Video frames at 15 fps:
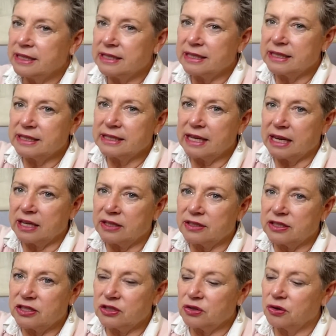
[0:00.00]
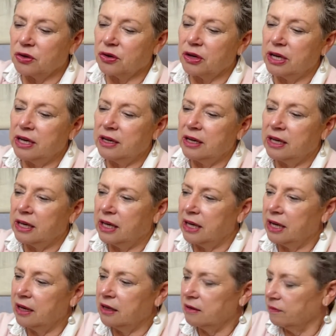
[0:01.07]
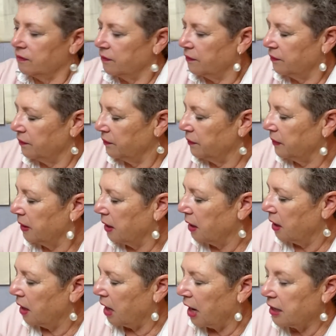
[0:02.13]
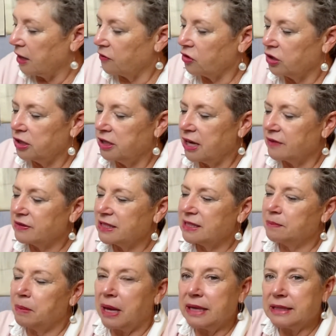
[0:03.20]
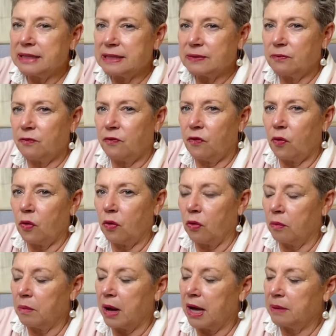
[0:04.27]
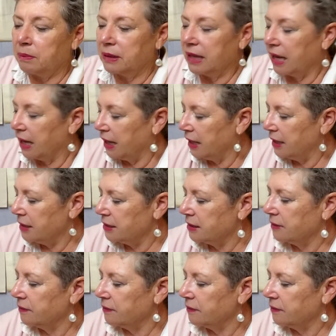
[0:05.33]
the second story here, and I've got enough space for my blade